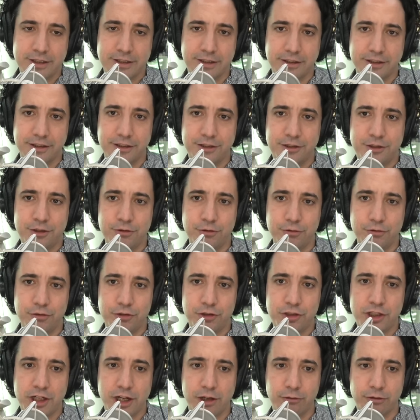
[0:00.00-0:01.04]
excited to
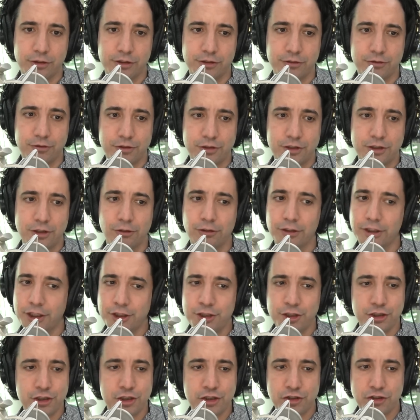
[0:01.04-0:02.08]
chat with you. So
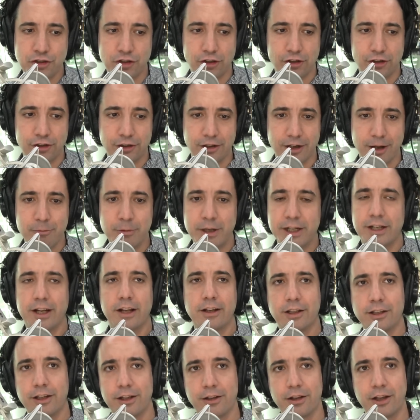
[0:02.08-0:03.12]
let's just start. I mean,
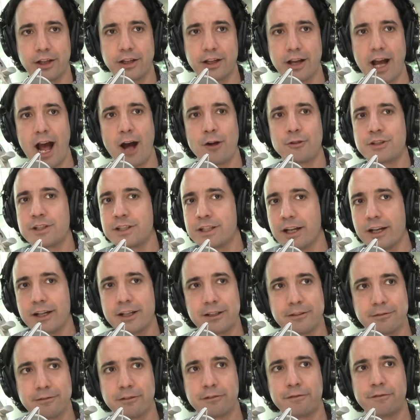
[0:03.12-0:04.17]
like
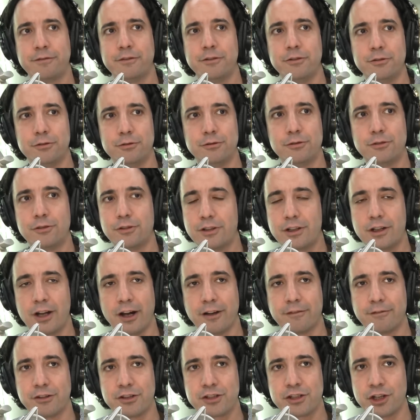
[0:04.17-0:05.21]
outside of a few
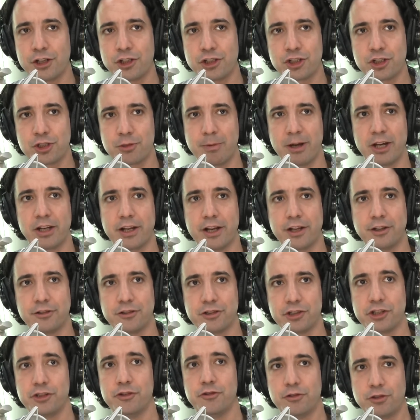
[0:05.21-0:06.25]
conversations about
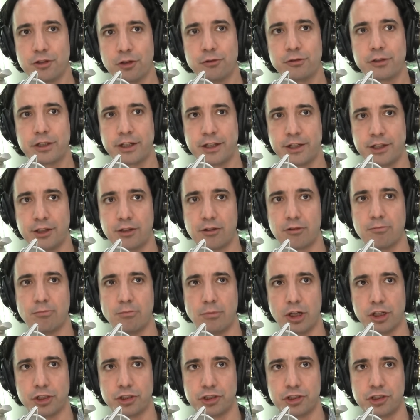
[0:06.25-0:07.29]
energy, you don't hear
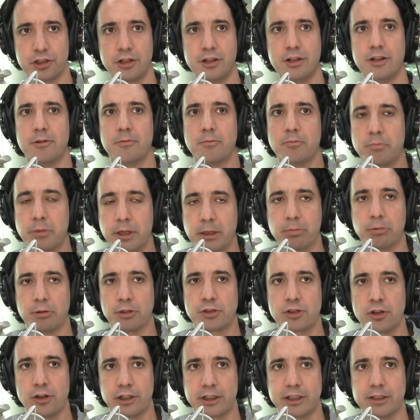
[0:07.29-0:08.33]
much people
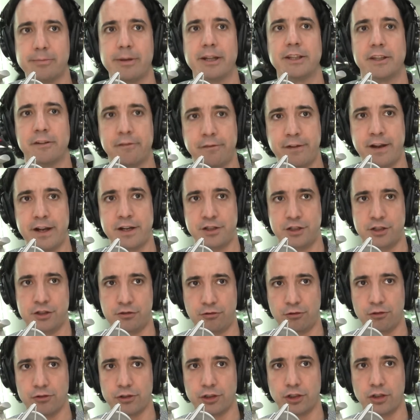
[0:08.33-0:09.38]
talking about the
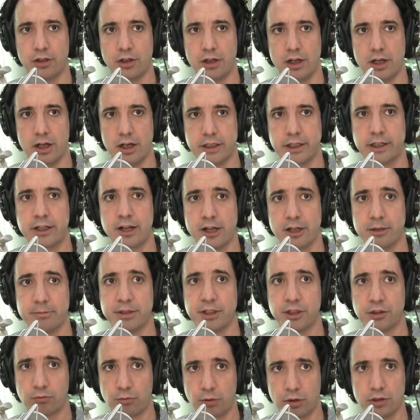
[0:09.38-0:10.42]
fastest growing uh, economy
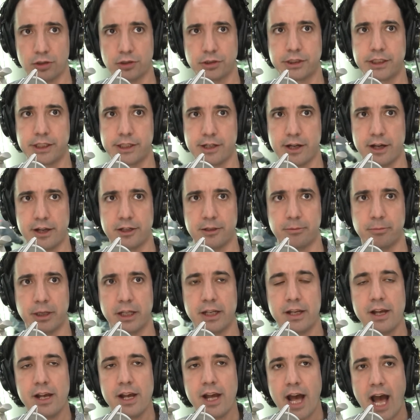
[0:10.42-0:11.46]
in the world, Guyana.
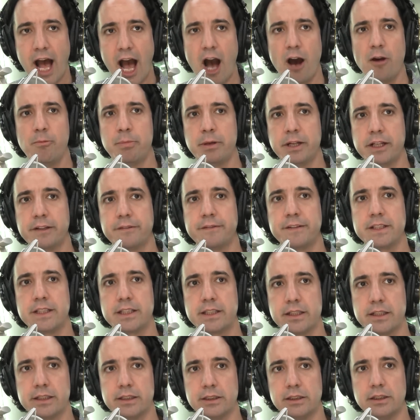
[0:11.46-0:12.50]
But how big of a
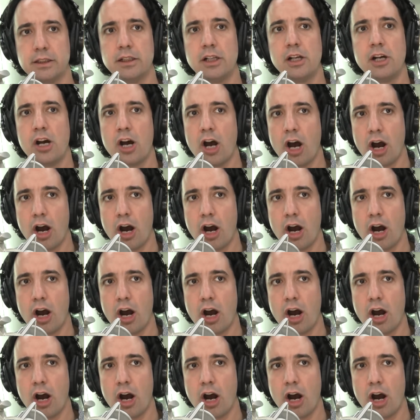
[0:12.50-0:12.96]
deal